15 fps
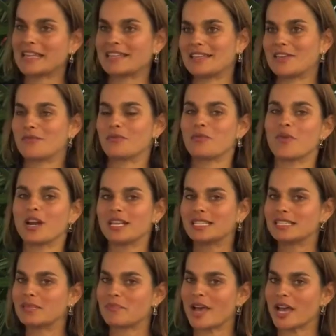if we want to
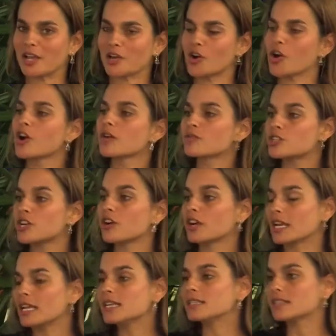sit back in our armchair,
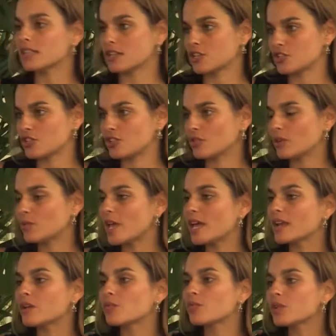it is an issue. And,
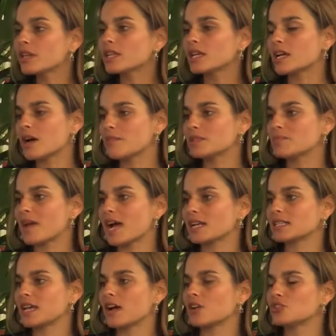and it really comes back
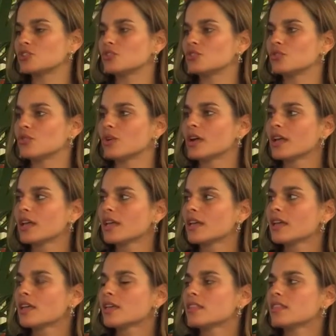down to
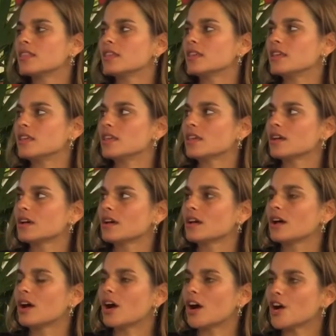the
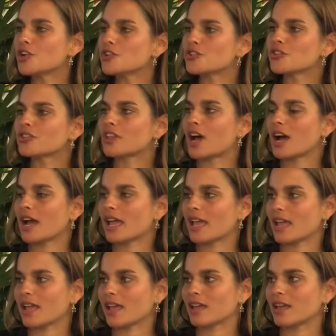
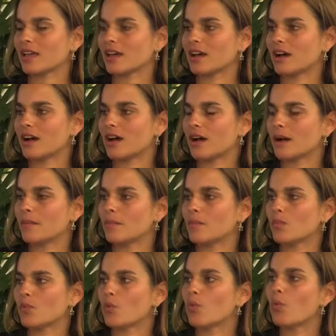underlying
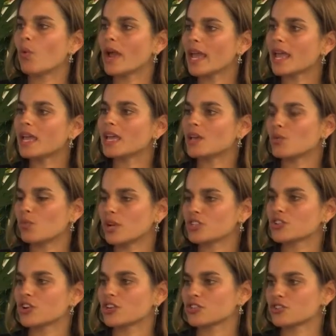um, way in
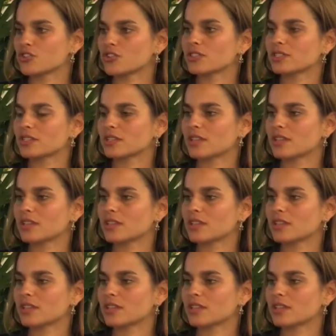which our insurance